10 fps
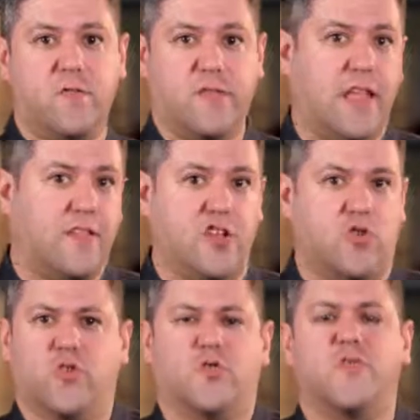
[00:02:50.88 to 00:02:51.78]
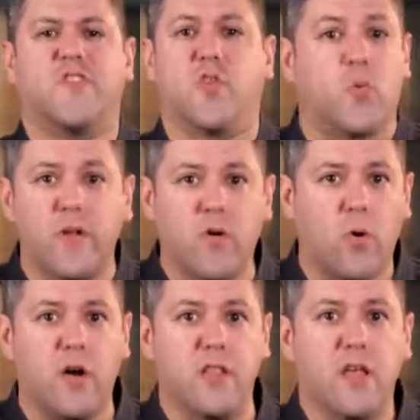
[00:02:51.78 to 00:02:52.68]
they teach. Which one's the real
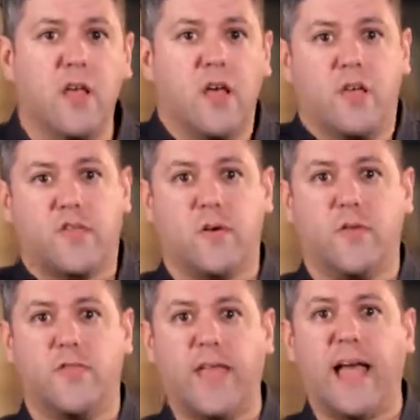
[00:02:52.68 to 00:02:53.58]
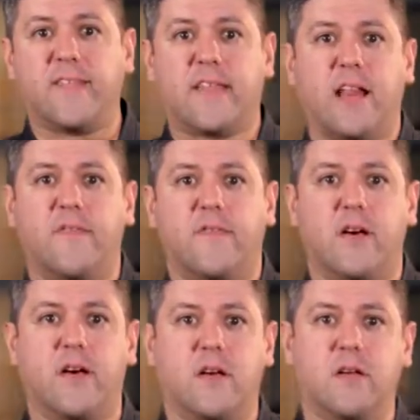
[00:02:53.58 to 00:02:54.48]
one? So that's kind of
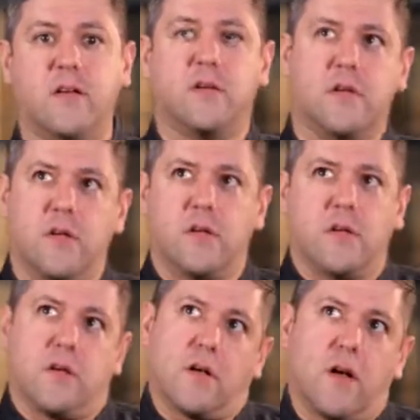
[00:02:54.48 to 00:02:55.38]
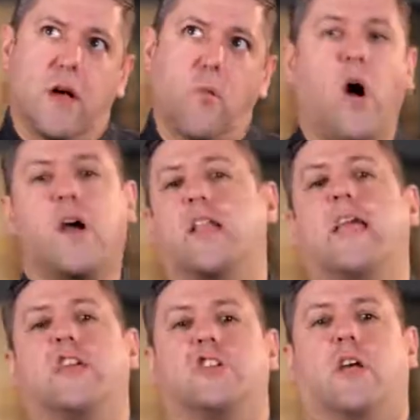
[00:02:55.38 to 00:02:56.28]
a walk on
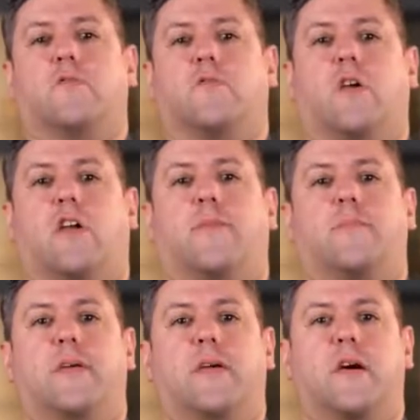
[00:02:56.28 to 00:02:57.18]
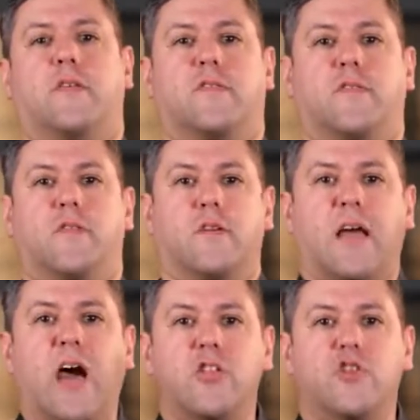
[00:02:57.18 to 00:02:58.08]
eggshells argument, because
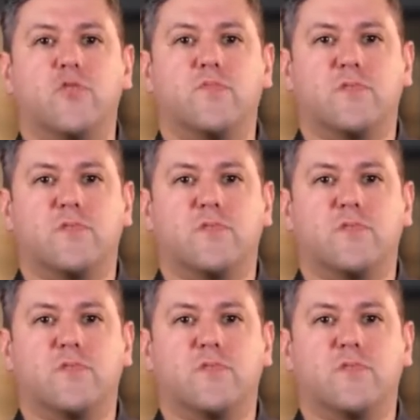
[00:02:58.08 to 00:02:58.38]
how do you